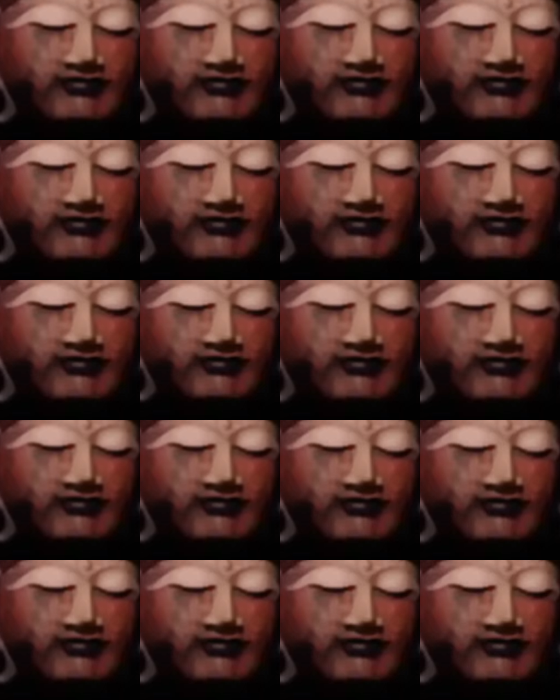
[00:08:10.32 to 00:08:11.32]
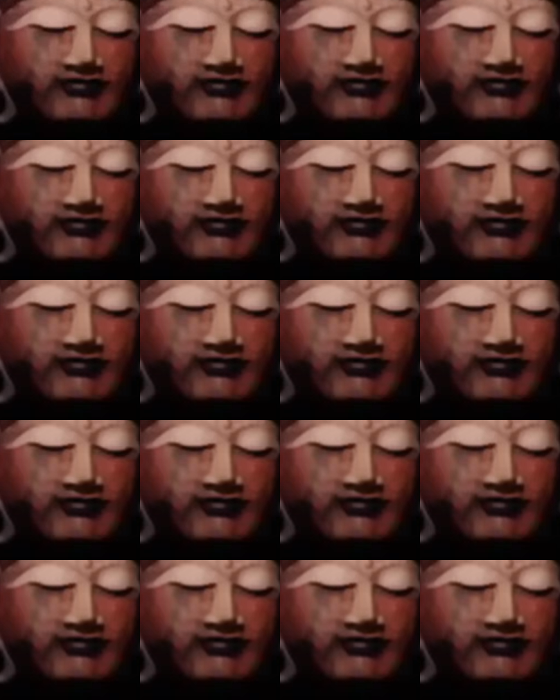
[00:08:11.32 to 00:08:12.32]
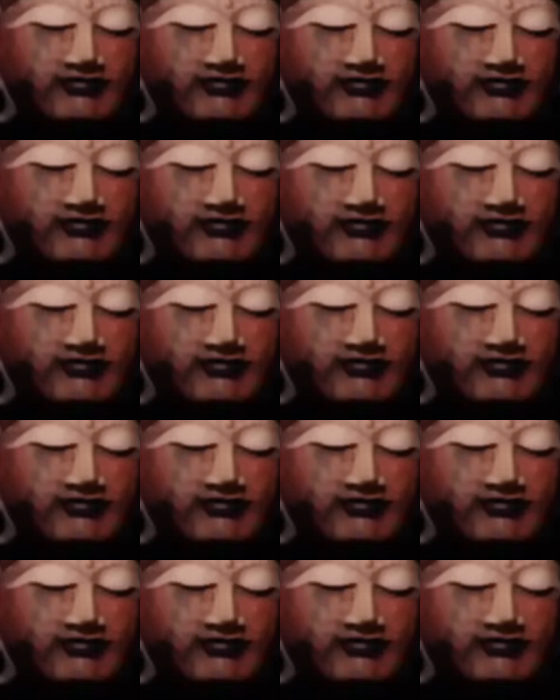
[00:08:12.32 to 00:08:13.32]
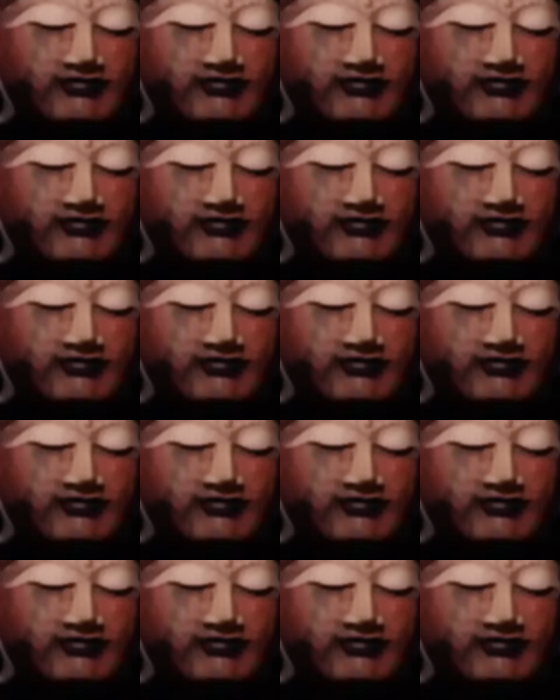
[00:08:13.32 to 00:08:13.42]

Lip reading: This person isn't speaking.